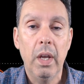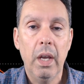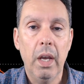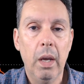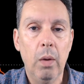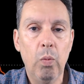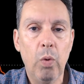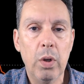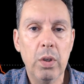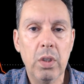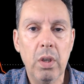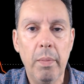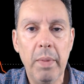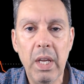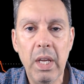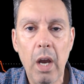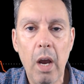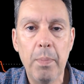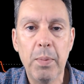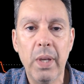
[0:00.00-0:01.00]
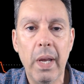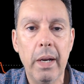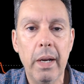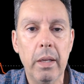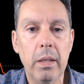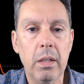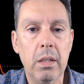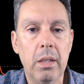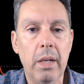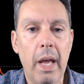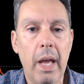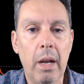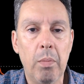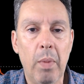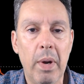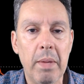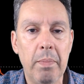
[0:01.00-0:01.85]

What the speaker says: and what some of the upside of this stock might